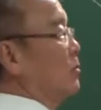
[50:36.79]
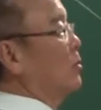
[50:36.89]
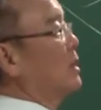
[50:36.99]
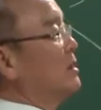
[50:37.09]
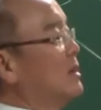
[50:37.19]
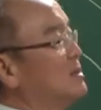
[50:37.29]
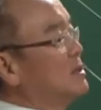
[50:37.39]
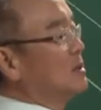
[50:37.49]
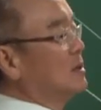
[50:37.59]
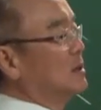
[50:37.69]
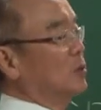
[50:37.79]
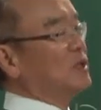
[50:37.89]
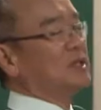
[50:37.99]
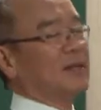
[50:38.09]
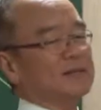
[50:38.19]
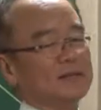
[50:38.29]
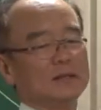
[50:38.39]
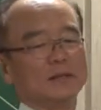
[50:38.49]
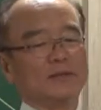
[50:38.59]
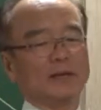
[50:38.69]
which does it
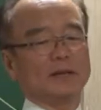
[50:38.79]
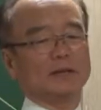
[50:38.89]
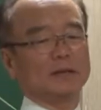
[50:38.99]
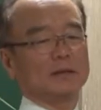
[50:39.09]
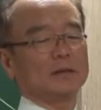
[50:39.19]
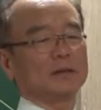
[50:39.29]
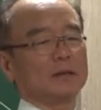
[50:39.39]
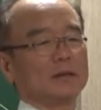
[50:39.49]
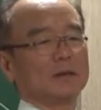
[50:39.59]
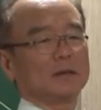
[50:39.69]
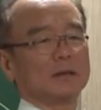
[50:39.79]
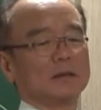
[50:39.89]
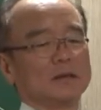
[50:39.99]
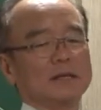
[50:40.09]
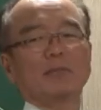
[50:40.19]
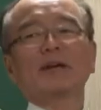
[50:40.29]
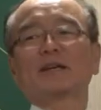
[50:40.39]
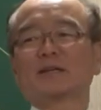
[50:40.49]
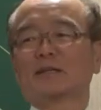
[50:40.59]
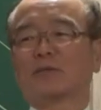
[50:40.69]
affect? Supply
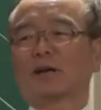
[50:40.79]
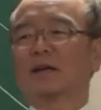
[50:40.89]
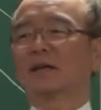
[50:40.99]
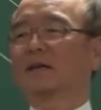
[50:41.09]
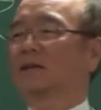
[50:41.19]
curve, right?